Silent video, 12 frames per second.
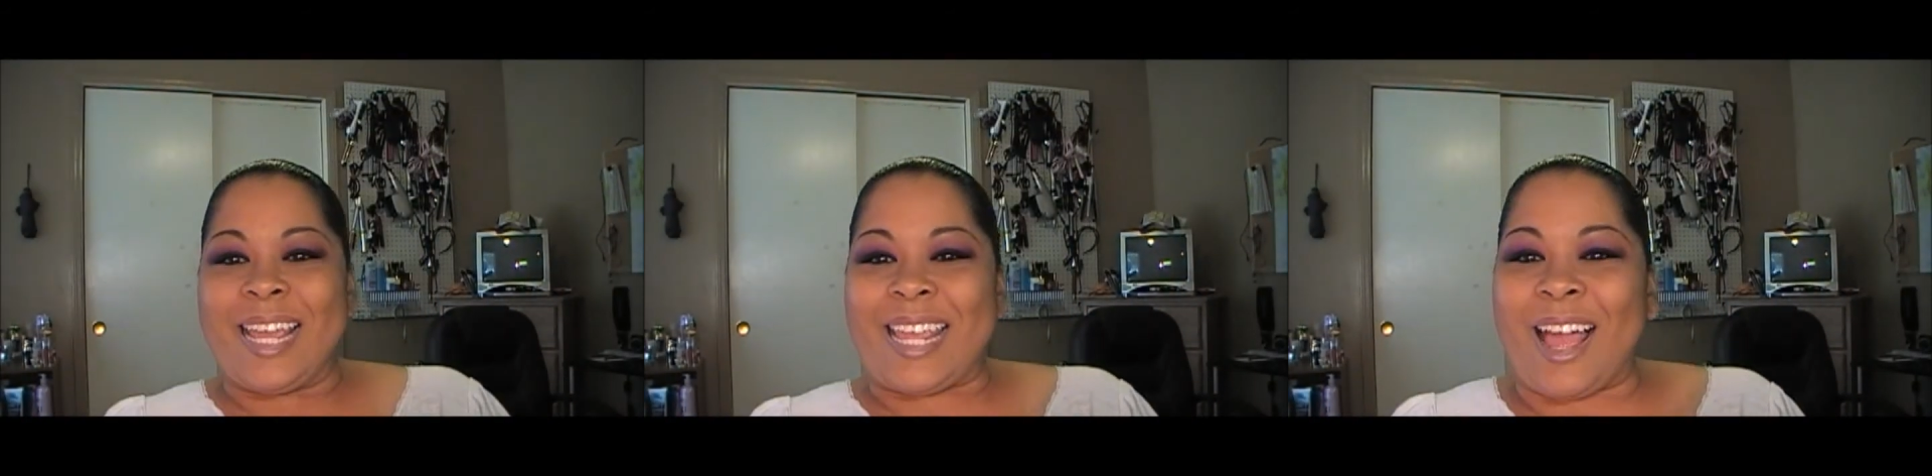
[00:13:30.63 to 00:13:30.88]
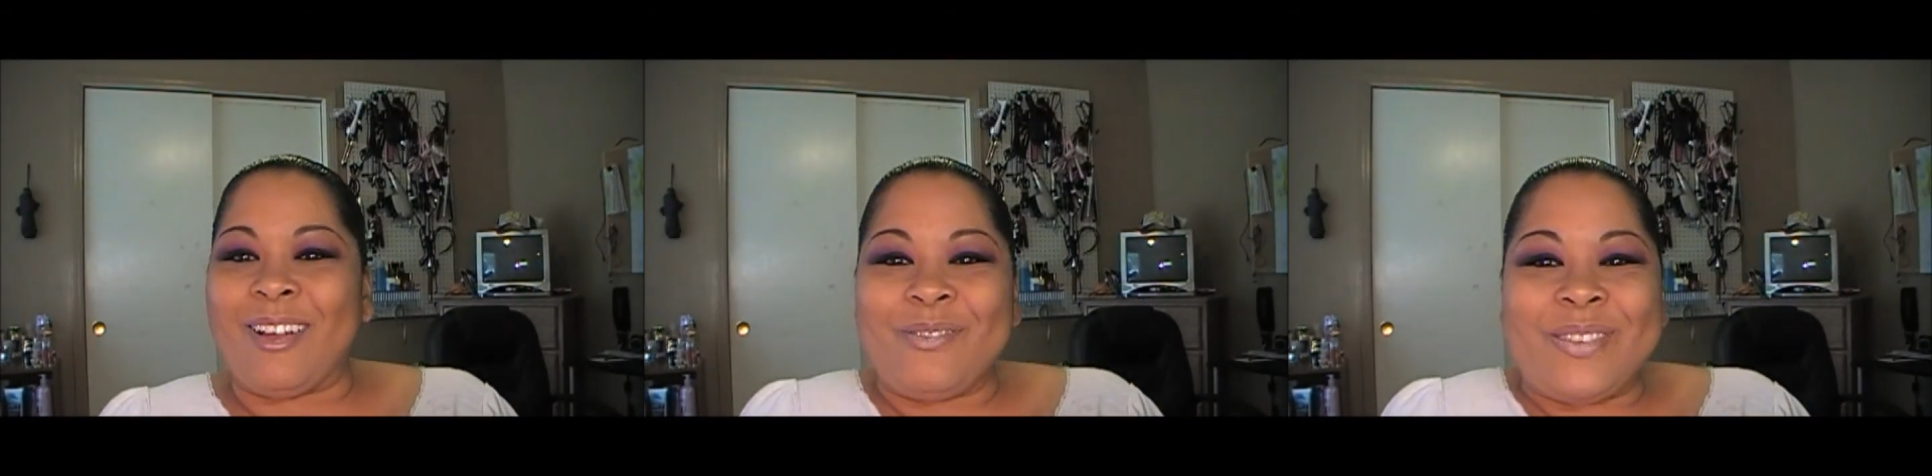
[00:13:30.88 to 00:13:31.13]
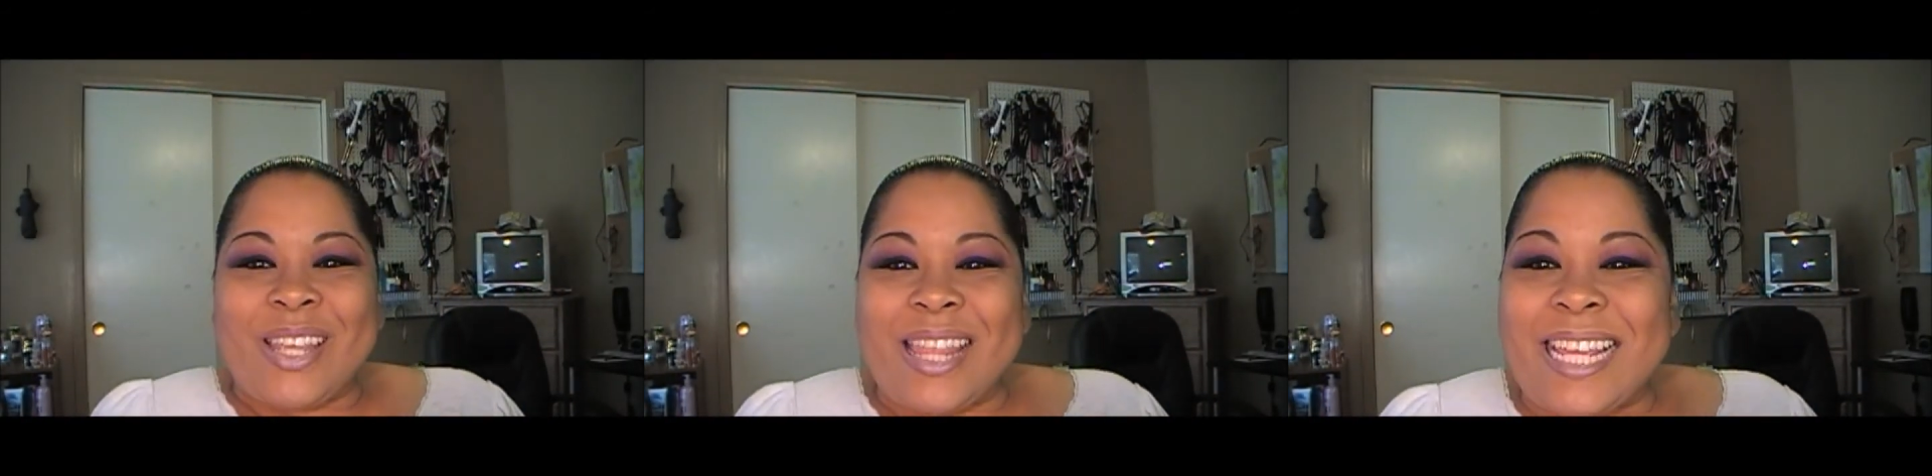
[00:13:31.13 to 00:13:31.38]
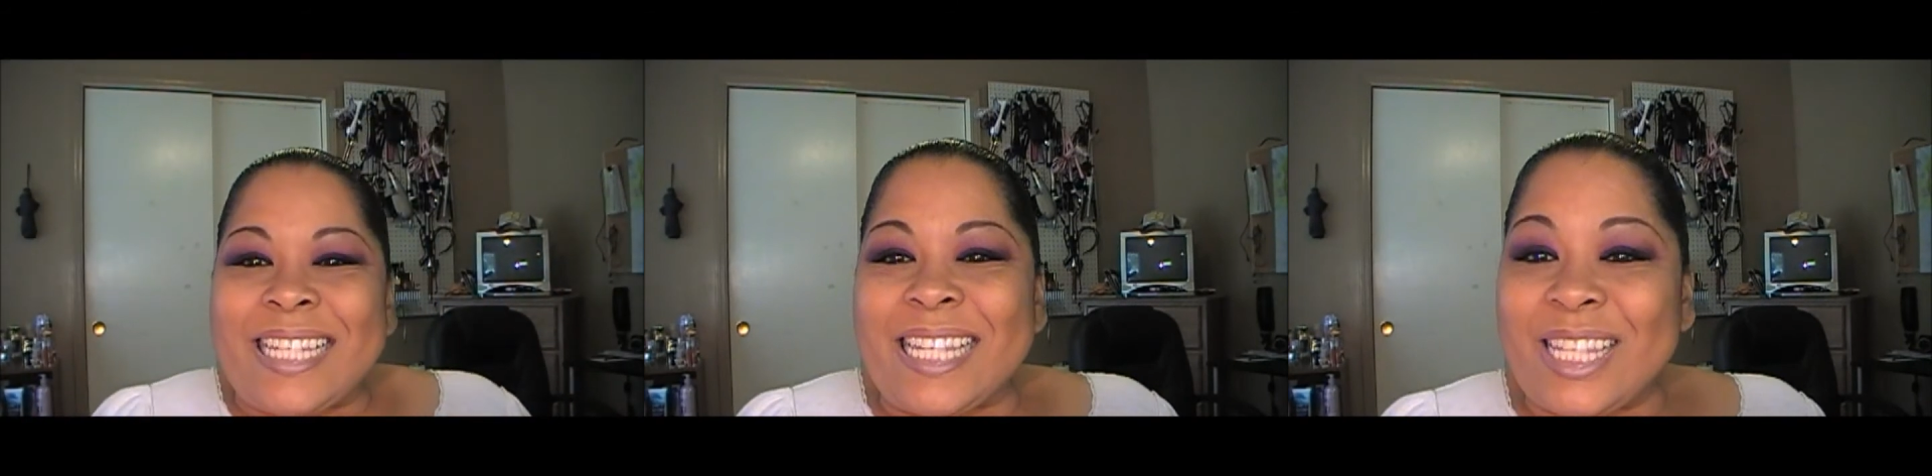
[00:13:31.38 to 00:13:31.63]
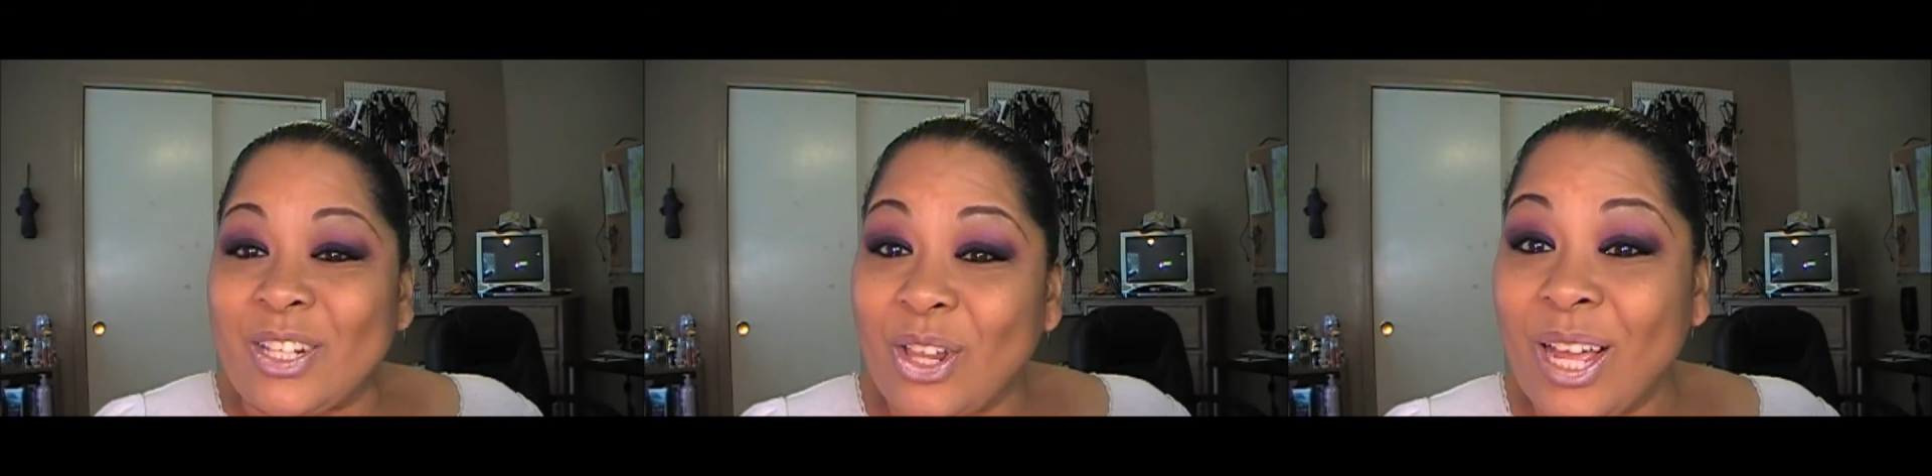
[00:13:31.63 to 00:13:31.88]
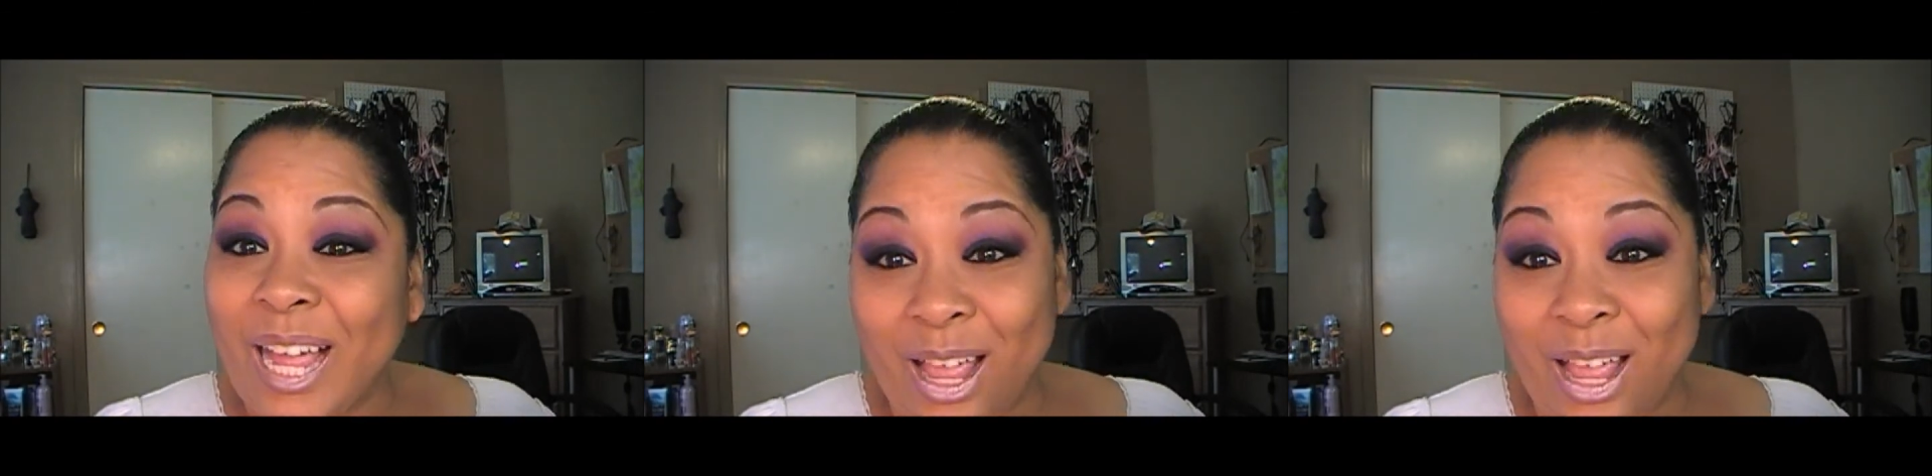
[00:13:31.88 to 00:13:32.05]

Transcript: Yeah, so this is the look.